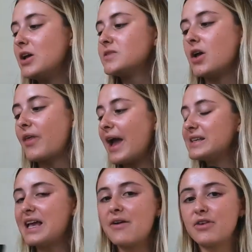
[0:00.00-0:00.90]
So that
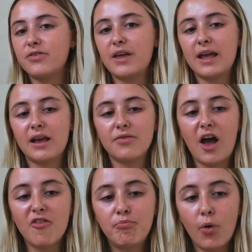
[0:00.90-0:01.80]
is everything that
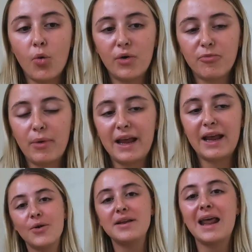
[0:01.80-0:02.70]
I've bought with
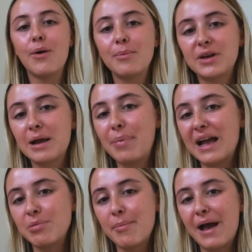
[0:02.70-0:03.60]
me. So now I'm gonna
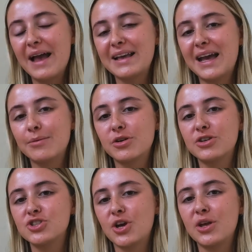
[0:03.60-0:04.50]
pack my bag and I'm
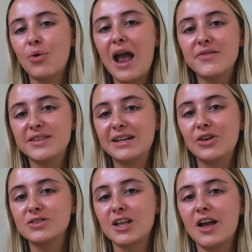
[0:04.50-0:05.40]
gonna show you what everything
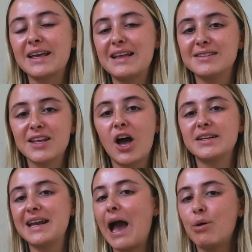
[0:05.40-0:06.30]
looks like
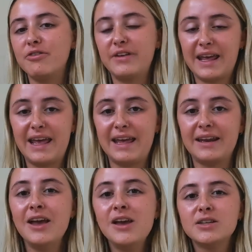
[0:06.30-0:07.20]
inside and how I fit it in.